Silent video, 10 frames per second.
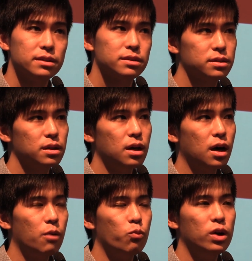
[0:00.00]
it's
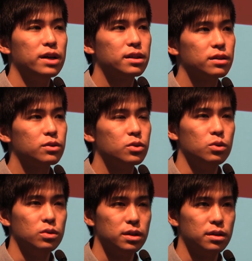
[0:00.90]
um, related
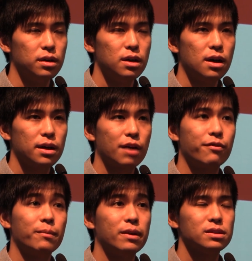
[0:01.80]
to the
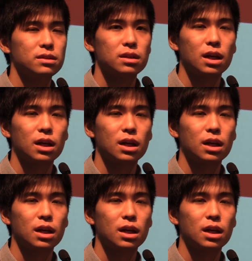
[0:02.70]
governance,